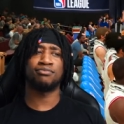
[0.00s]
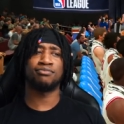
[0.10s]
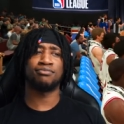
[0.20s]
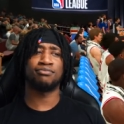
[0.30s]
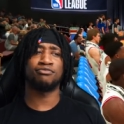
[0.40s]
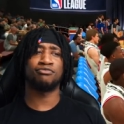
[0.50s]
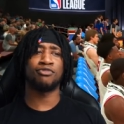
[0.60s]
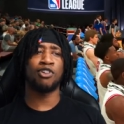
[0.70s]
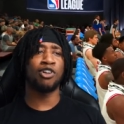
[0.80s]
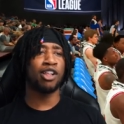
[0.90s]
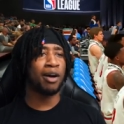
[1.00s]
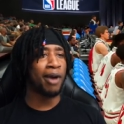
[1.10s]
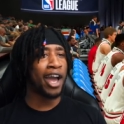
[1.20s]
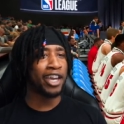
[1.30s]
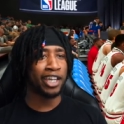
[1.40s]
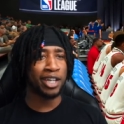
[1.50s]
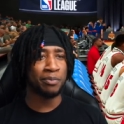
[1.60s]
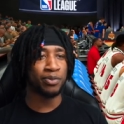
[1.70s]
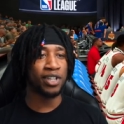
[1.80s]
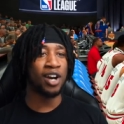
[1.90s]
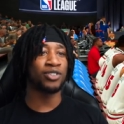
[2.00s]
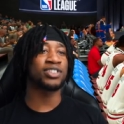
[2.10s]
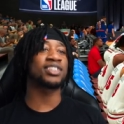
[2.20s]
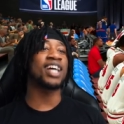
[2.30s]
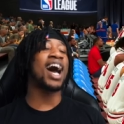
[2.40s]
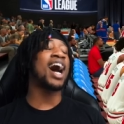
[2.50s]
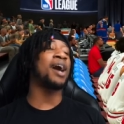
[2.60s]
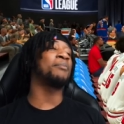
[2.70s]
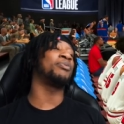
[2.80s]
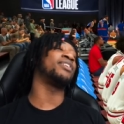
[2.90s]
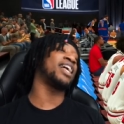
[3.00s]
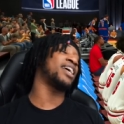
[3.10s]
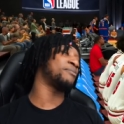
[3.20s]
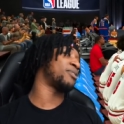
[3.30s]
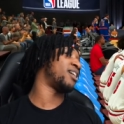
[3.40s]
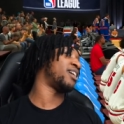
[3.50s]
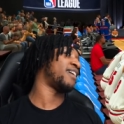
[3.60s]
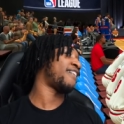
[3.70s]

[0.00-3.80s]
Shot, Hold up, I ain't getting. Yo, stop playing, bro.